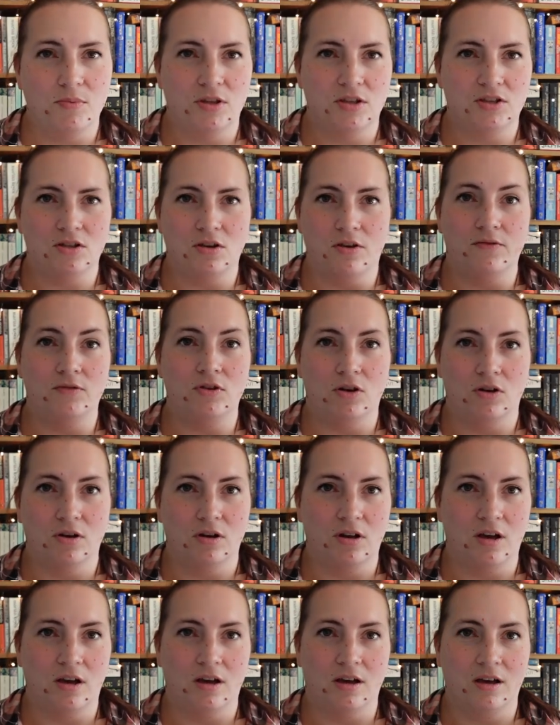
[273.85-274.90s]
the sort of
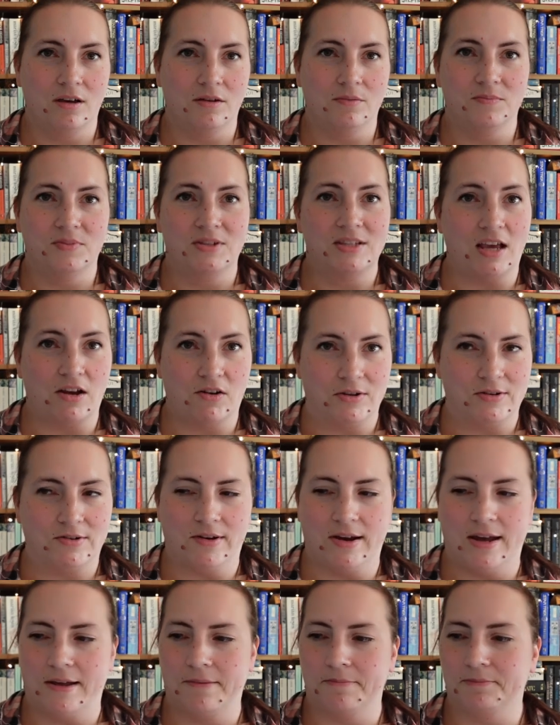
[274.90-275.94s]
younger
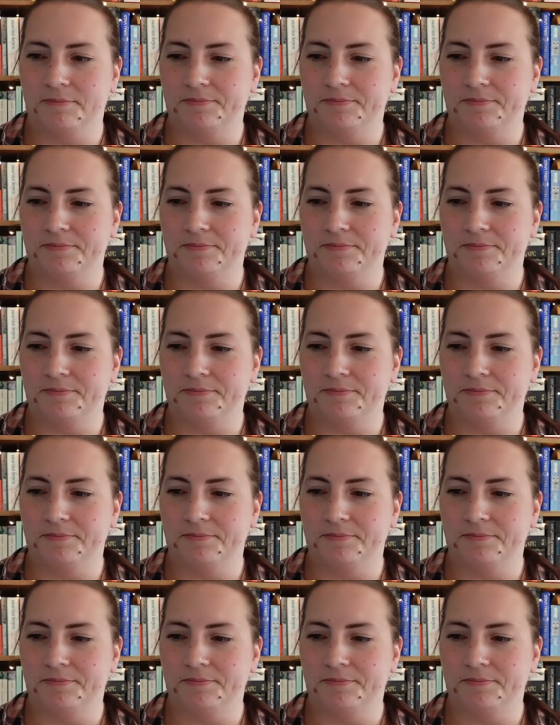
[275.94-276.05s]
secretary.